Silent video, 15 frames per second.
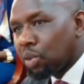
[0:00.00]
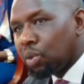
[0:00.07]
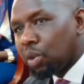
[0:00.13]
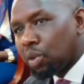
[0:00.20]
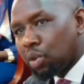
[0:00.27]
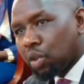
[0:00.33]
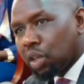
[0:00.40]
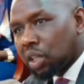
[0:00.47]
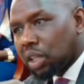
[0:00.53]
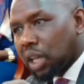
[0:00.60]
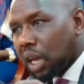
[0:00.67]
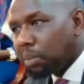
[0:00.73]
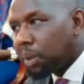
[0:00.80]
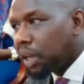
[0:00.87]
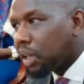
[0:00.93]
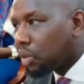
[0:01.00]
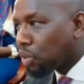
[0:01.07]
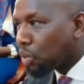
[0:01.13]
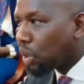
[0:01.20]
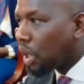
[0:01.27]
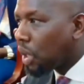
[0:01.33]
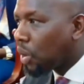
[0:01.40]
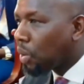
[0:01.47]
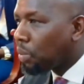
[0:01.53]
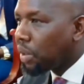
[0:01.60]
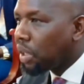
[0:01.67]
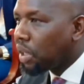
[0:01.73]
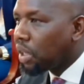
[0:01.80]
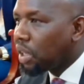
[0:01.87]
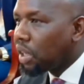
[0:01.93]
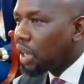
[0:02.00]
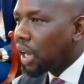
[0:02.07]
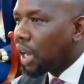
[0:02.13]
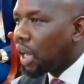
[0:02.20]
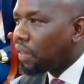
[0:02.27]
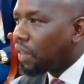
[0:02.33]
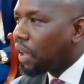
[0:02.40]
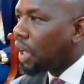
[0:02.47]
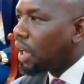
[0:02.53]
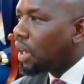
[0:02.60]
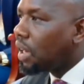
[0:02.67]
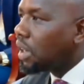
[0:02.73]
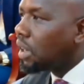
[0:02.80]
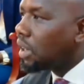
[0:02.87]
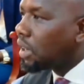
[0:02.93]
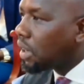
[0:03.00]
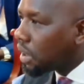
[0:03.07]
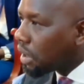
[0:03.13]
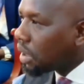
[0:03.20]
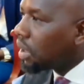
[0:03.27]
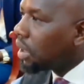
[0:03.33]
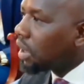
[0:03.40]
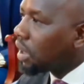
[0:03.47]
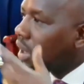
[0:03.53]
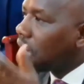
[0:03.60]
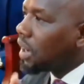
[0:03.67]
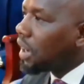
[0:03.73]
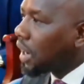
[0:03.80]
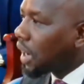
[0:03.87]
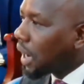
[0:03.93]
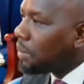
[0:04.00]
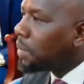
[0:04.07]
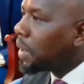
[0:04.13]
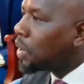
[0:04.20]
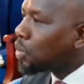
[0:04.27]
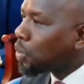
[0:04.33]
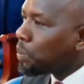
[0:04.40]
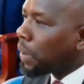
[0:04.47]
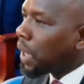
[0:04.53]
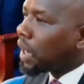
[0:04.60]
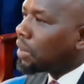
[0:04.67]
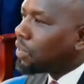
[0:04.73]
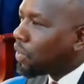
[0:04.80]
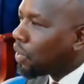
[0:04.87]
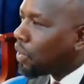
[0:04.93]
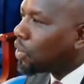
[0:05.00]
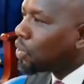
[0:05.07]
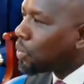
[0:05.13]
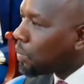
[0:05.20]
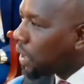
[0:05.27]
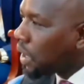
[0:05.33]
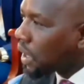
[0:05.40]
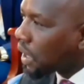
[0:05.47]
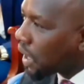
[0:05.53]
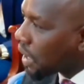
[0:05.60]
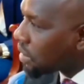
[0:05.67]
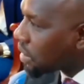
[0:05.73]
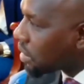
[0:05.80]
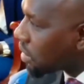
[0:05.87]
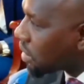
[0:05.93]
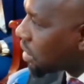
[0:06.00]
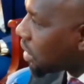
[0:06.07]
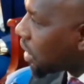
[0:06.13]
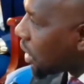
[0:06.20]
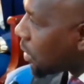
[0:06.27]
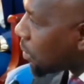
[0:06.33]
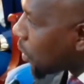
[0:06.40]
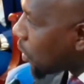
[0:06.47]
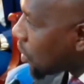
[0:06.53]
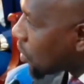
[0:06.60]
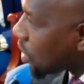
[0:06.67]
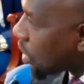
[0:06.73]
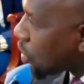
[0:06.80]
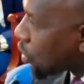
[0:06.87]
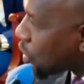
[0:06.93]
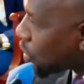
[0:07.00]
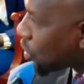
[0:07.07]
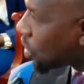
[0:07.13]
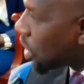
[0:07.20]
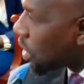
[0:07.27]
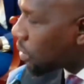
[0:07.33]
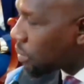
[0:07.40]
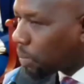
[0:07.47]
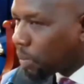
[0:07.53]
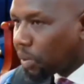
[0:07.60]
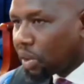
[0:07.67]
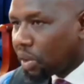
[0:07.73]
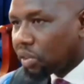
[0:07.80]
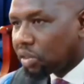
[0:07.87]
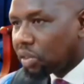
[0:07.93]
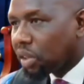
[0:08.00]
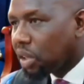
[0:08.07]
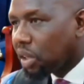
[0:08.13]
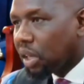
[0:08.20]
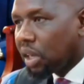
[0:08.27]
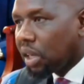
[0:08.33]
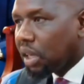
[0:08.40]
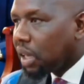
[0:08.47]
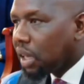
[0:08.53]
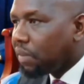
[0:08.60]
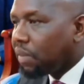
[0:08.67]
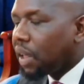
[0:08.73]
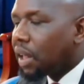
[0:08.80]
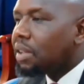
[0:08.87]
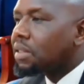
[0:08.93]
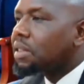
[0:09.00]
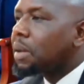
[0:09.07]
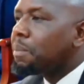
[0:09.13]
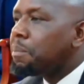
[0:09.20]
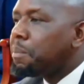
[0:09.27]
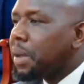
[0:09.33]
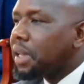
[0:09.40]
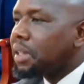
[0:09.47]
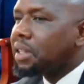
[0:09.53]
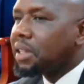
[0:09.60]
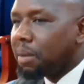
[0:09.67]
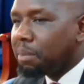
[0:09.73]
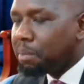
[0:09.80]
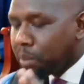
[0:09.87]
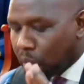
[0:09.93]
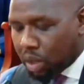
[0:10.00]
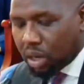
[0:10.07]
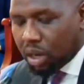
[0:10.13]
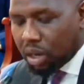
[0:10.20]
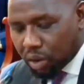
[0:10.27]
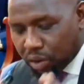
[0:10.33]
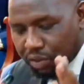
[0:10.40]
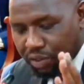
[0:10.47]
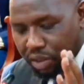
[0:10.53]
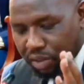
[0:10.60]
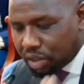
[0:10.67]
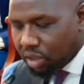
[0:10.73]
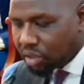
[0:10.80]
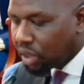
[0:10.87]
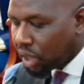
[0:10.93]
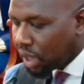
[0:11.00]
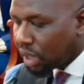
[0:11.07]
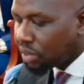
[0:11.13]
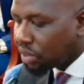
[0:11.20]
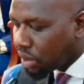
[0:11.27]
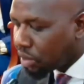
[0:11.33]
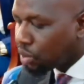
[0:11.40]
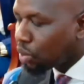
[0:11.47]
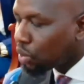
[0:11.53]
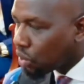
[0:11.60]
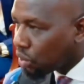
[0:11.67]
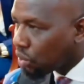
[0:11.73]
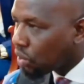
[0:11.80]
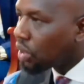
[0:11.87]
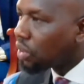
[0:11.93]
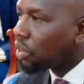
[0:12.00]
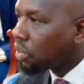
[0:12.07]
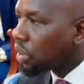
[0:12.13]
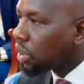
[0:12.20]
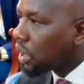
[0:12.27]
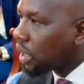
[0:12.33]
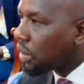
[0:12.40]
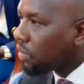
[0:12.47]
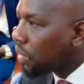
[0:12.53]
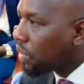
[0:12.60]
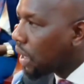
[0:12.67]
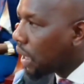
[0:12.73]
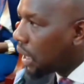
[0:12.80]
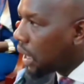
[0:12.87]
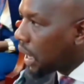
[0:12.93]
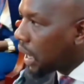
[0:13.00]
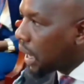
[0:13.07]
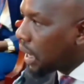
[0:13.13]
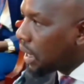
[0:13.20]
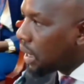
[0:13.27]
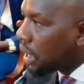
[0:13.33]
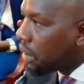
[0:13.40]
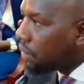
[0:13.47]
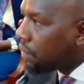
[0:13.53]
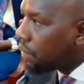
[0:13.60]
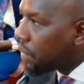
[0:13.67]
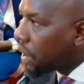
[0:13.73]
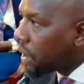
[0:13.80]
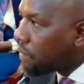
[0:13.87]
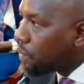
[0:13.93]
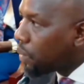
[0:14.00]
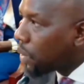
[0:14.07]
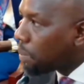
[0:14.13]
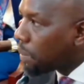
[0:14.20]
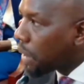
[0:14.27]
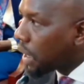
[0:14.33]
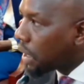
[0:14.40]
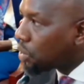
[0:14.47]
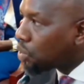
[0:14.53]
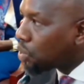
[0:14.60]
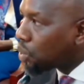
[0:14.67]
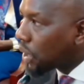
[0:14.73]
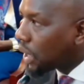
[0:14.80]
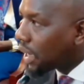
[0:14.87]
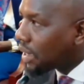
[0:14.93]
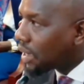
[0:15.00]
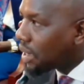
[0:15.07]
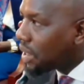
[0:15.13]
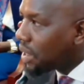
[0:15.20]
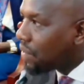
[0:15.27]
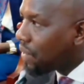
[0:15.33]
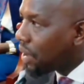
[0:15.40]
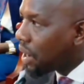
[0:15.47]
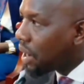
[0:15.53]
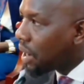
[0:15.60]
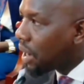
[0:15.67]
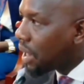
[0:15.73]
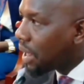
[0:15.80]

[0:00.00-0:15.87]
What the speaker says: we should return money to Nairobi and then come here to beg to build classes and police stations and police. If there is a better model of decentralized resources than GCDF, and if we manage to get even